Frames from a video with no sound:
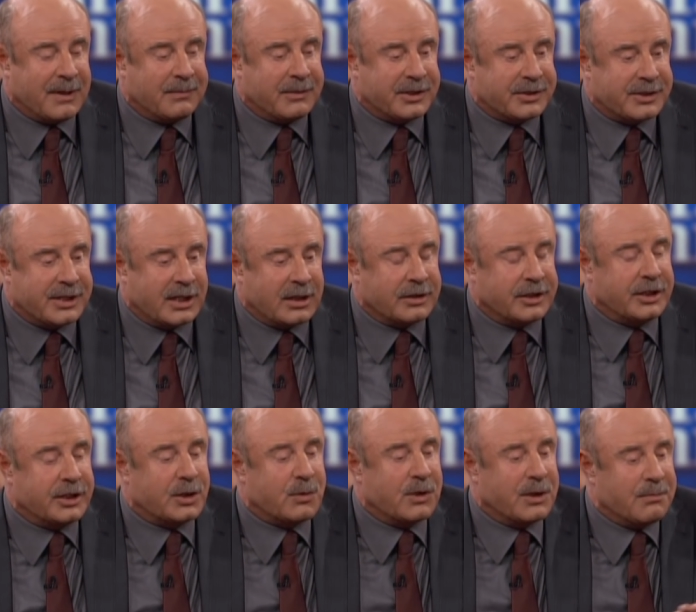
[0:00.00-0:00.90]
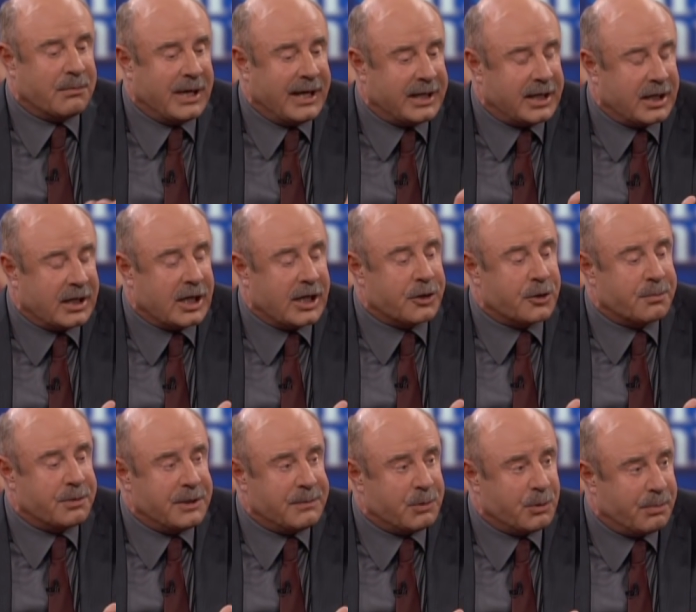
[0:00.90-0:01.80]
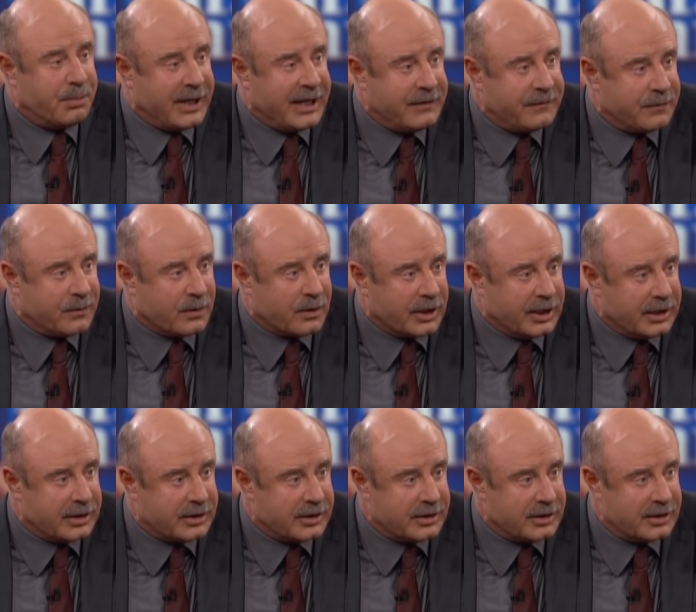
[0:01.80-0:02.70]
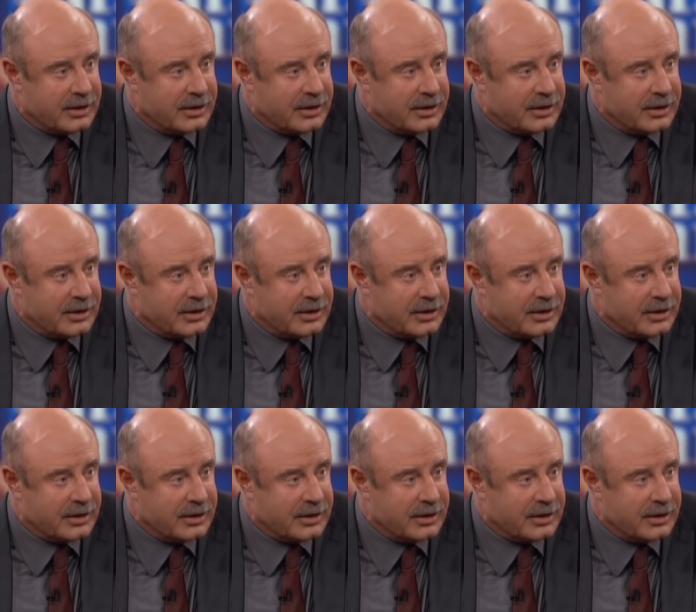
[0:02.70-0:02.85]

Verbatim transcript: I'm just telling you to quit making other people pay for it.